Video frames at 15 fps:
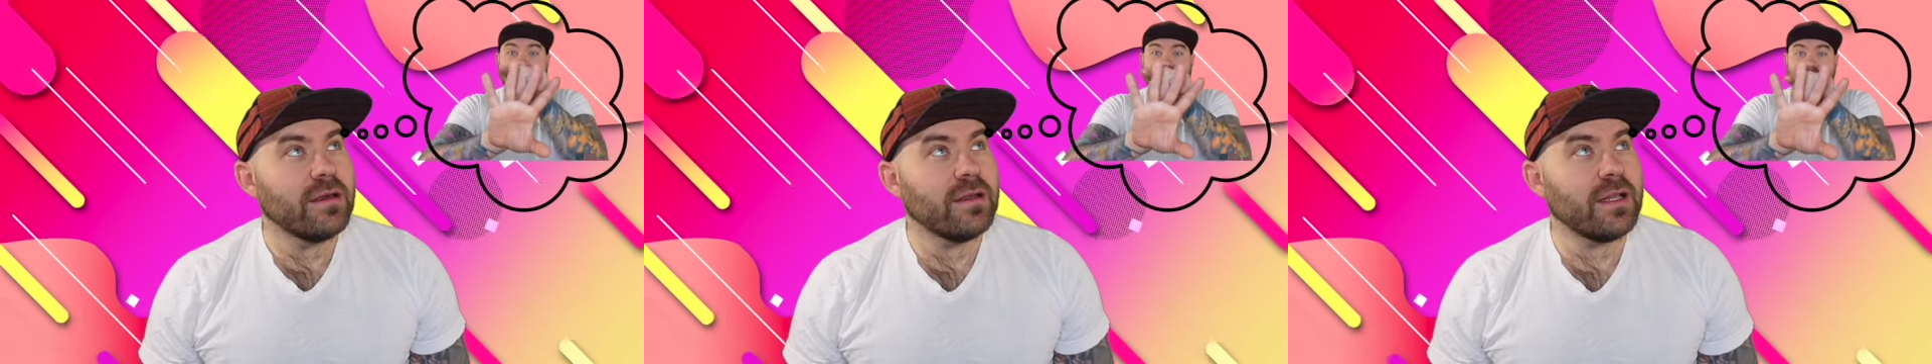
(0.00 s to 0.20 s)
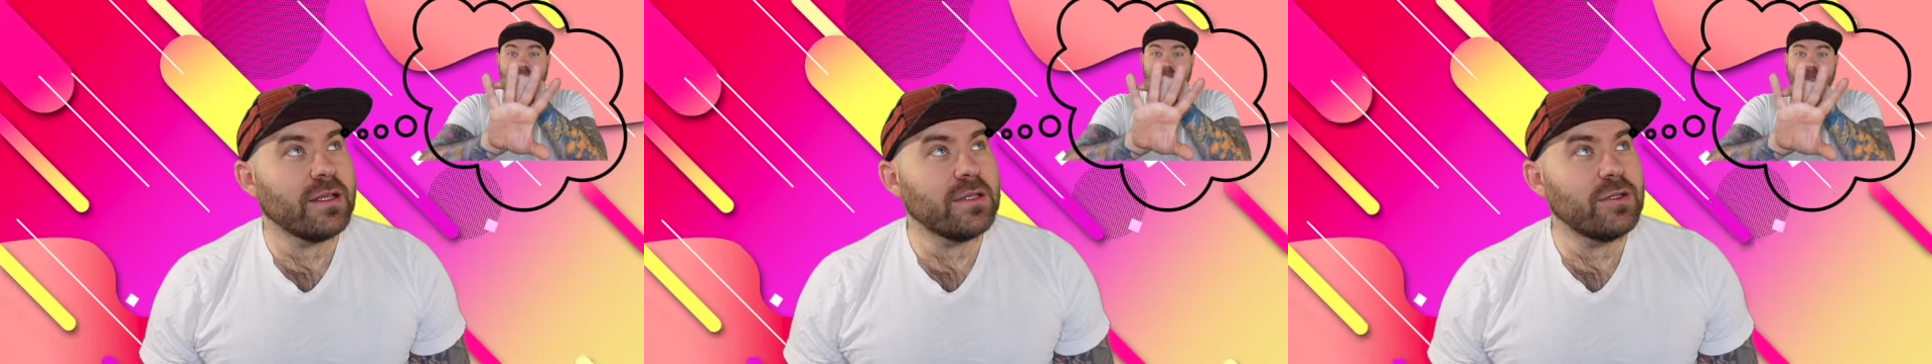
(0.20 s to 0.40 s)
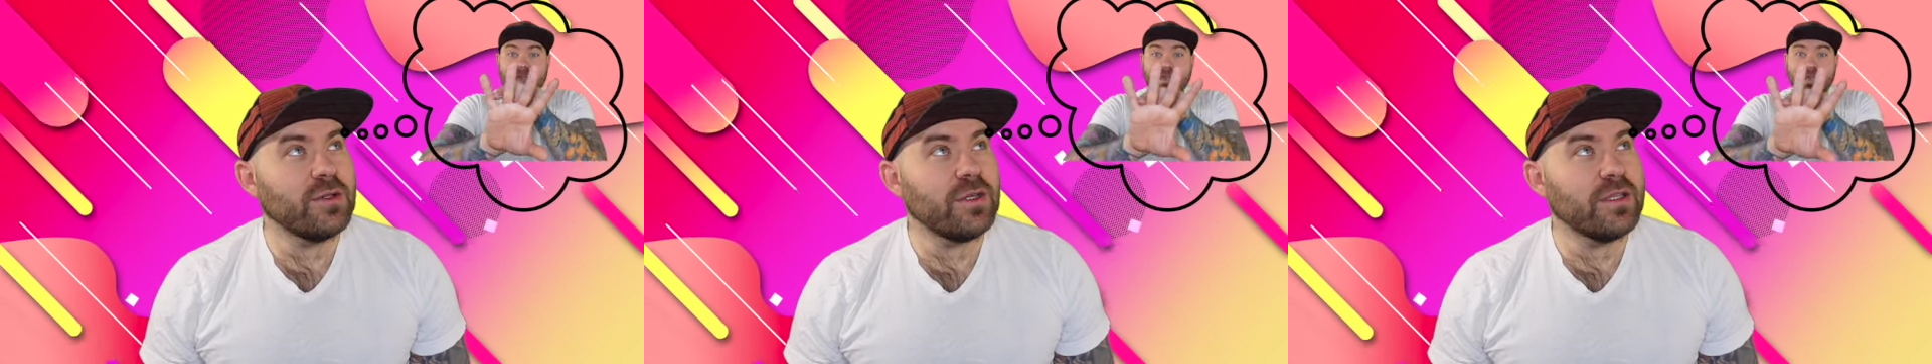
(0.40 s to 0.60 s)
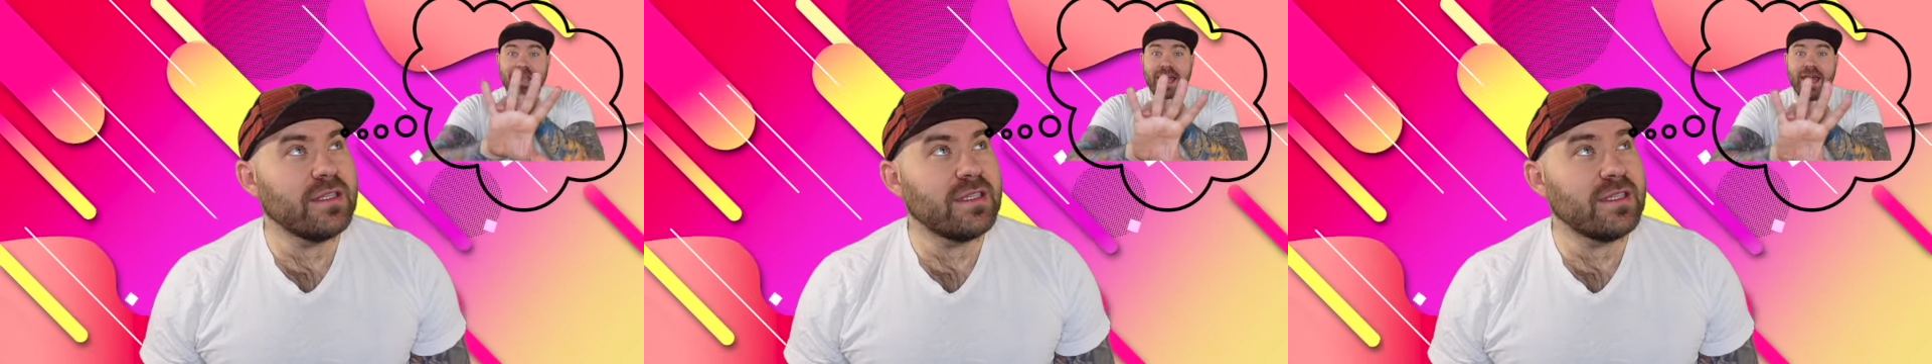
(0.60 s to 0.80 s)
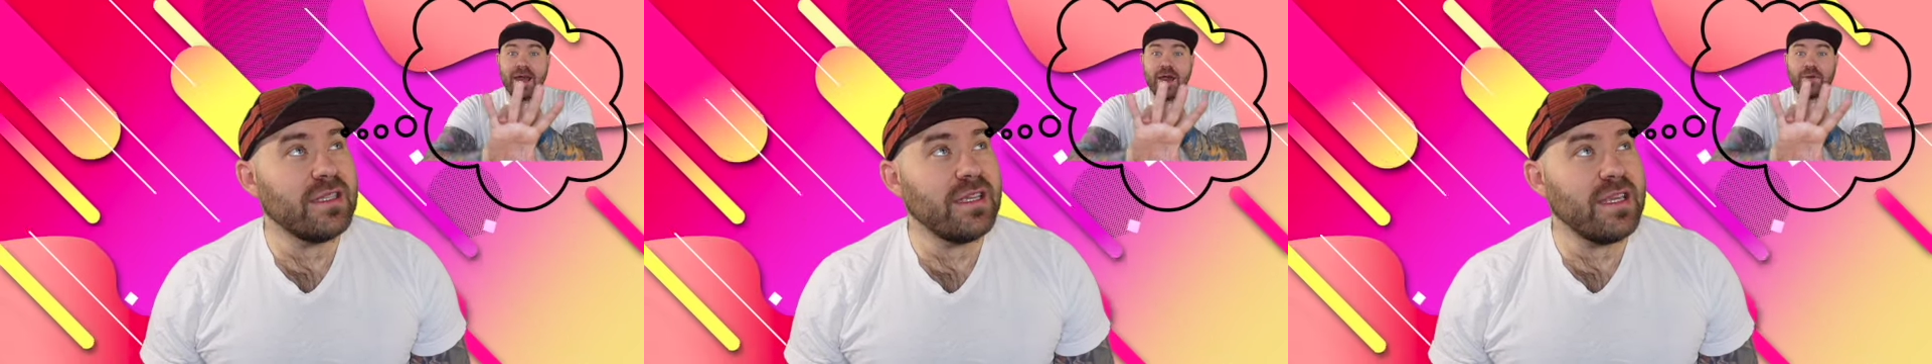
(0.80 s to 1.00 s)
And as you can
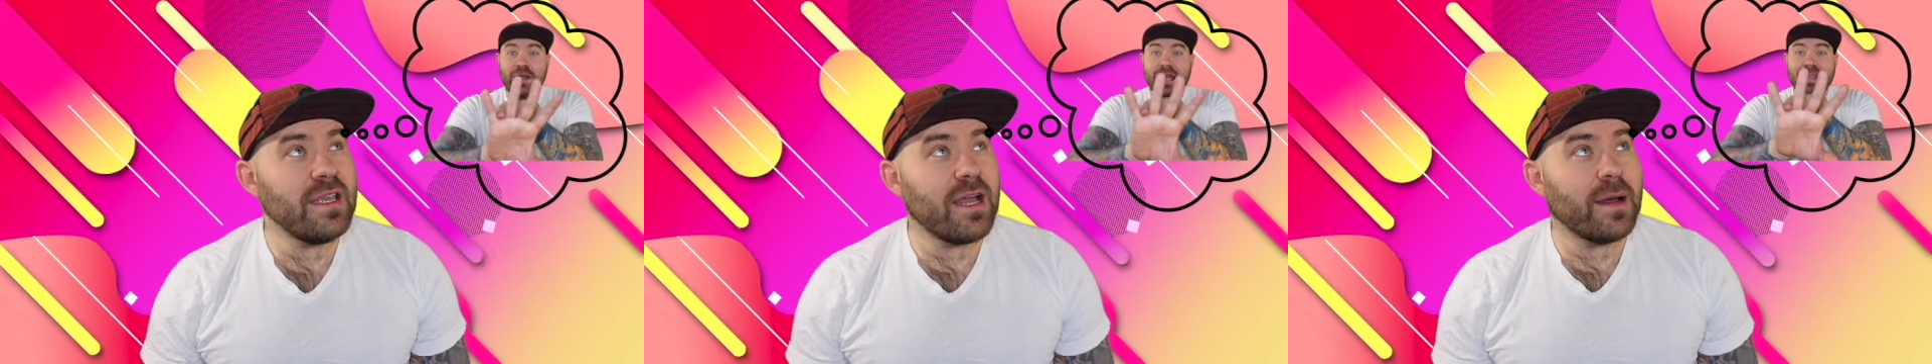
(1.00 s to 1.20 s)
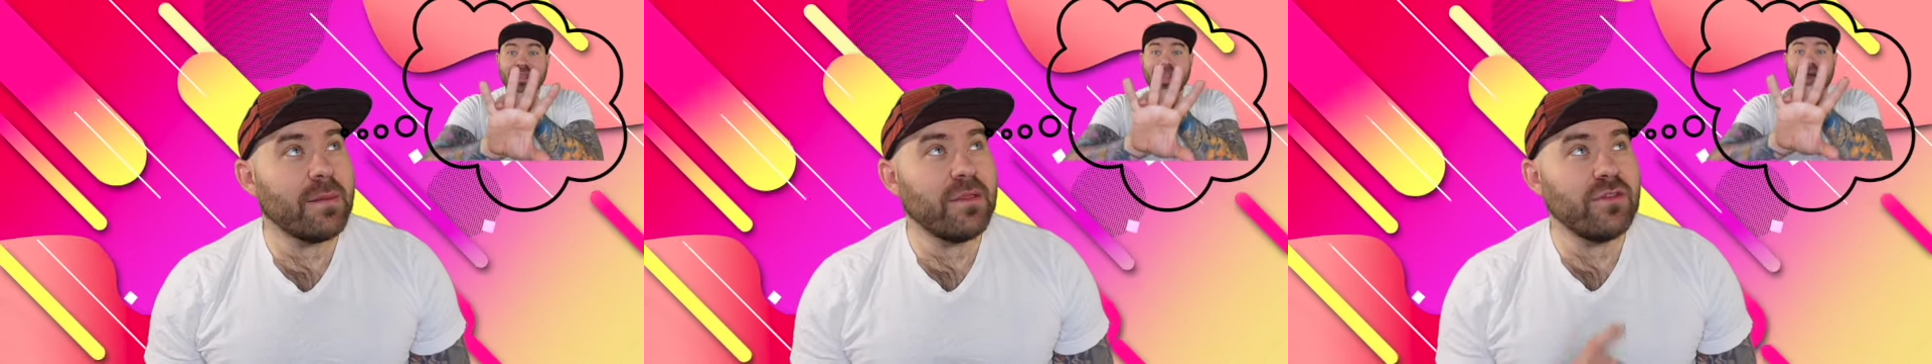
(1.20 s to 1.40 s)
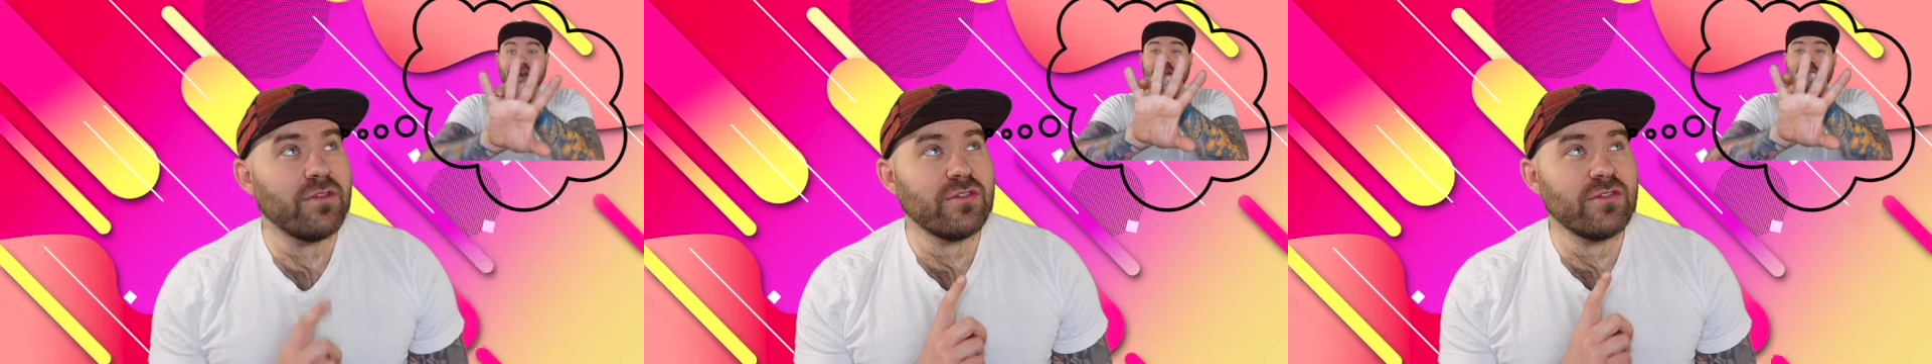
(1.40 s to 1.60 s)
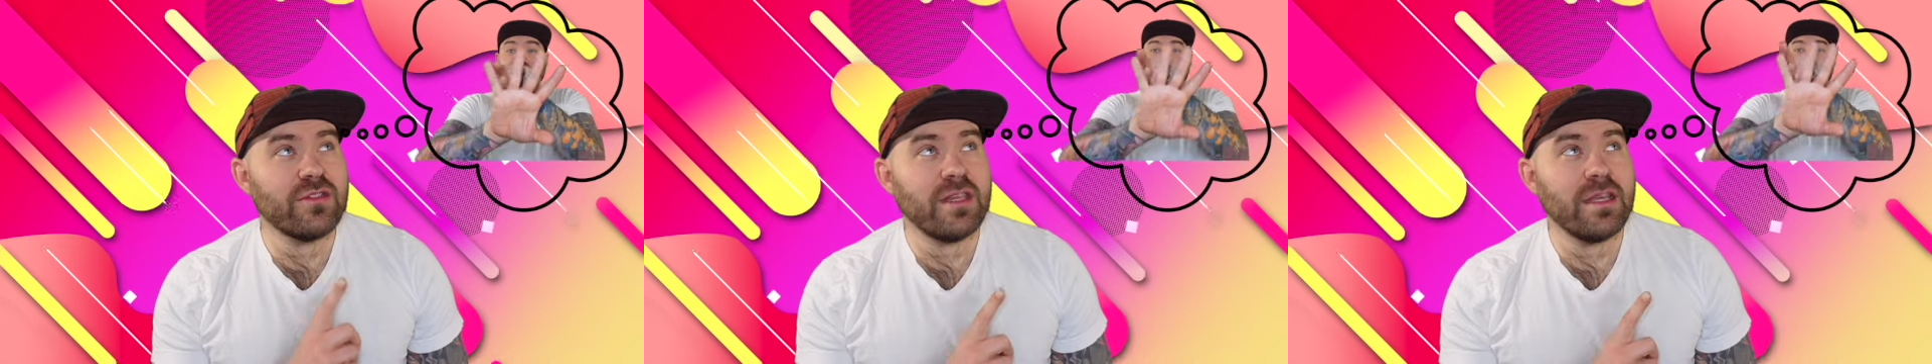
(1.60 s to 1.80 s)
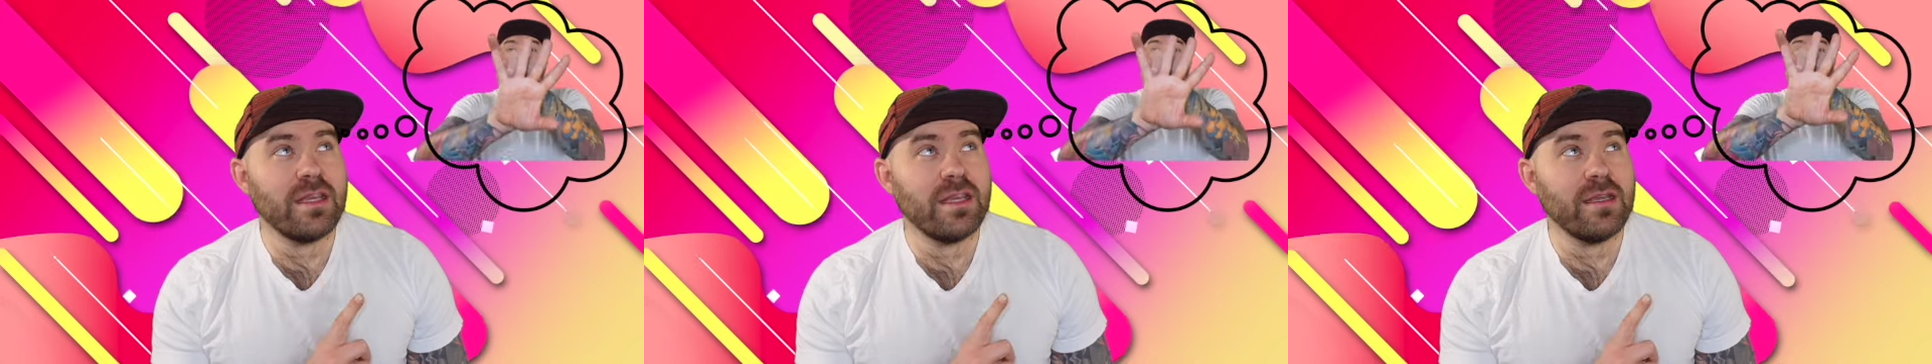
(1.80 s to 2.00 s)
see, I'm just
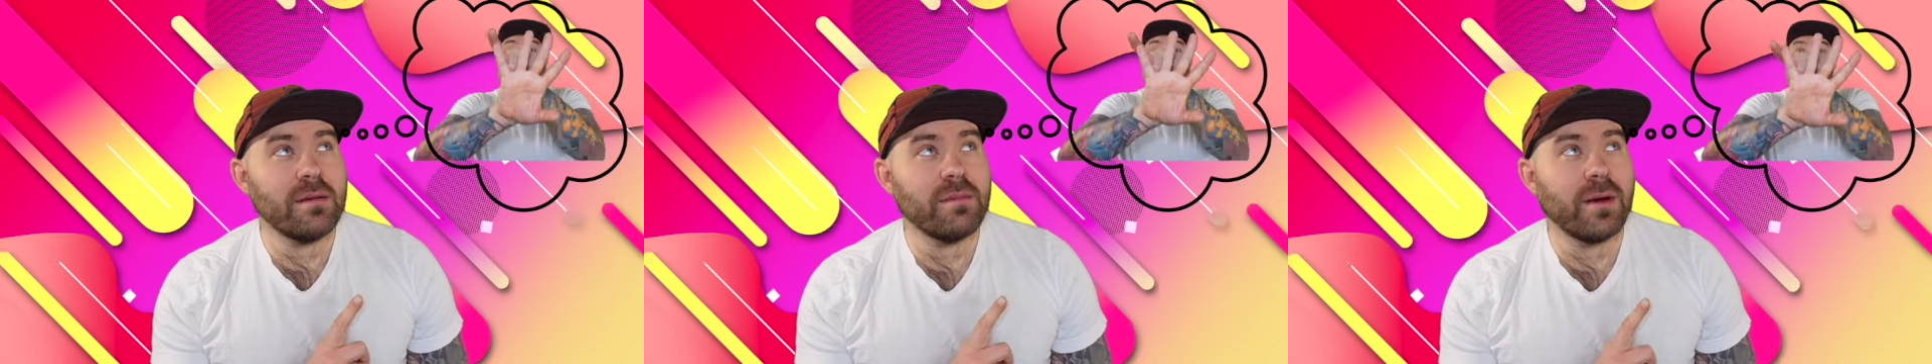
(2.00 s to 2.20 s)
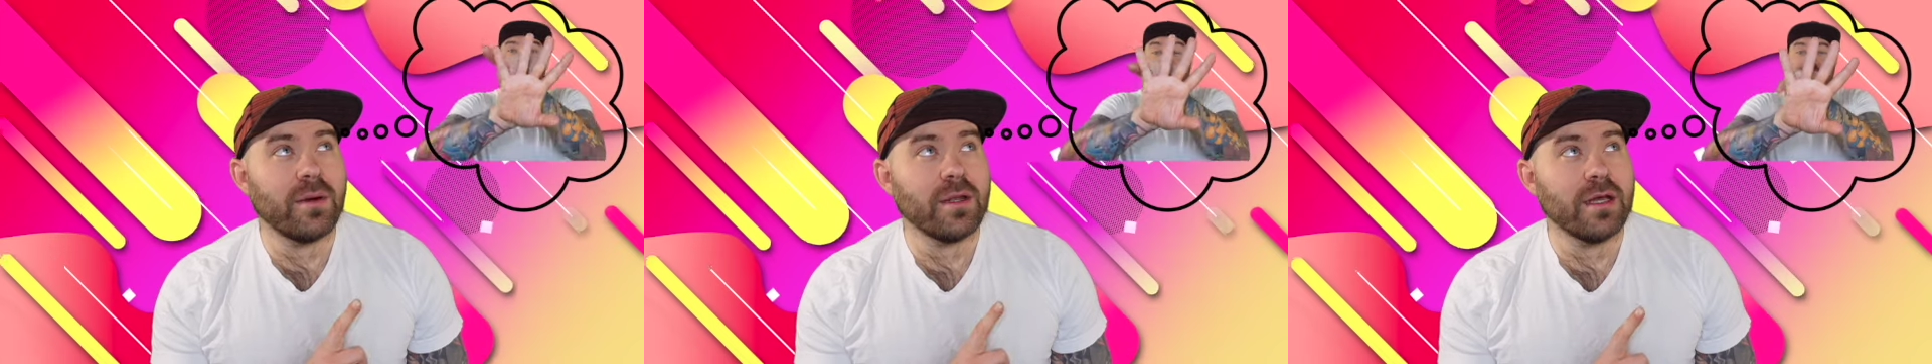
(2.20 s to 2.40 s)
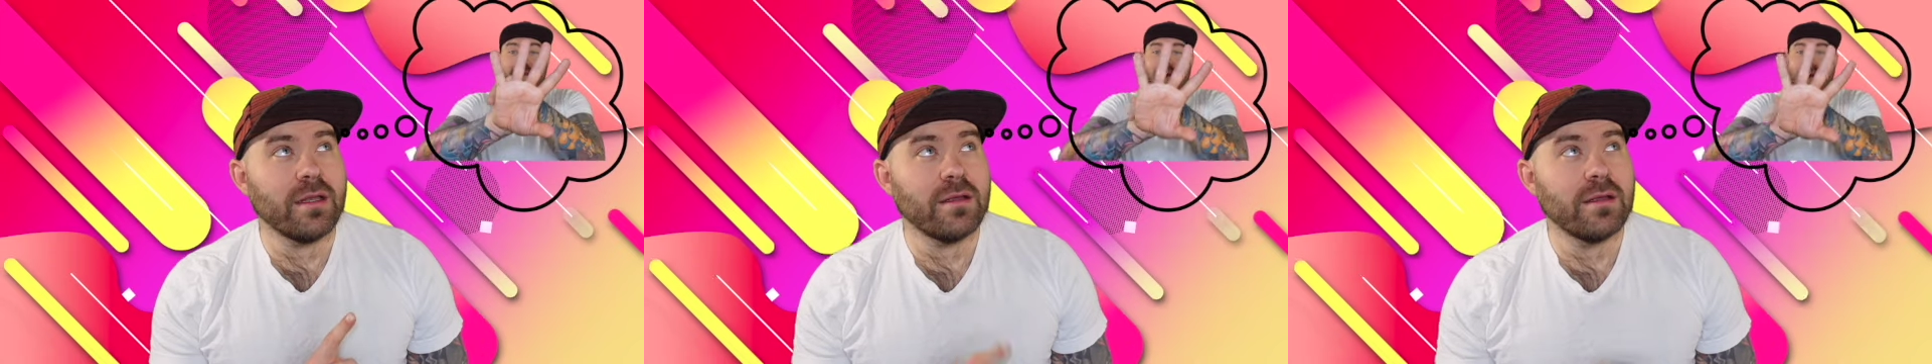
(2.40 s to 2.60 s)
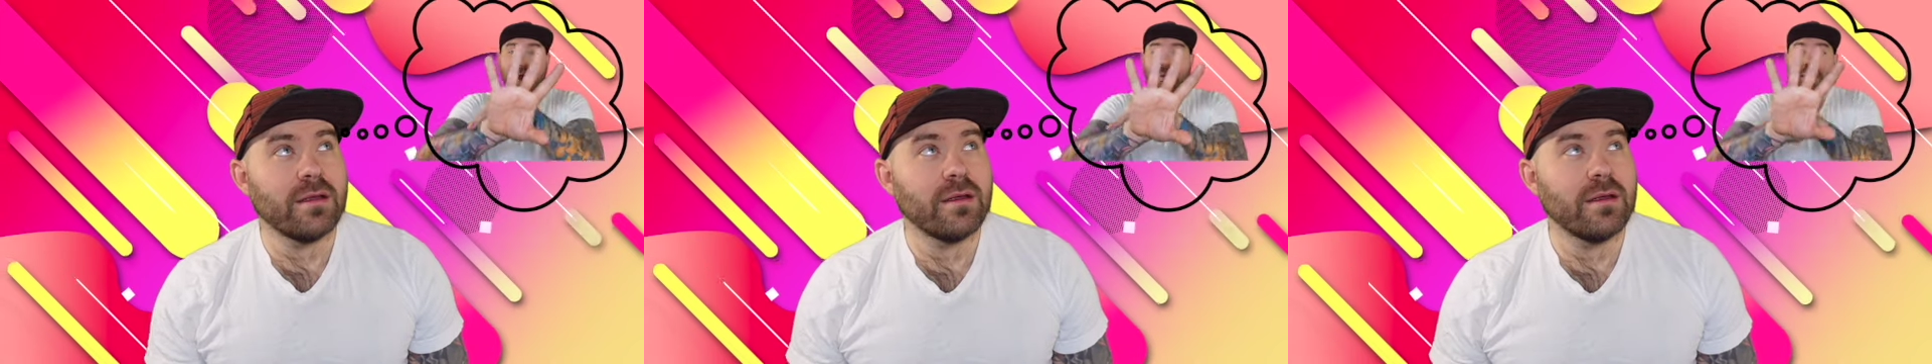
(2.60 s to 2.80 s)
thinking about it.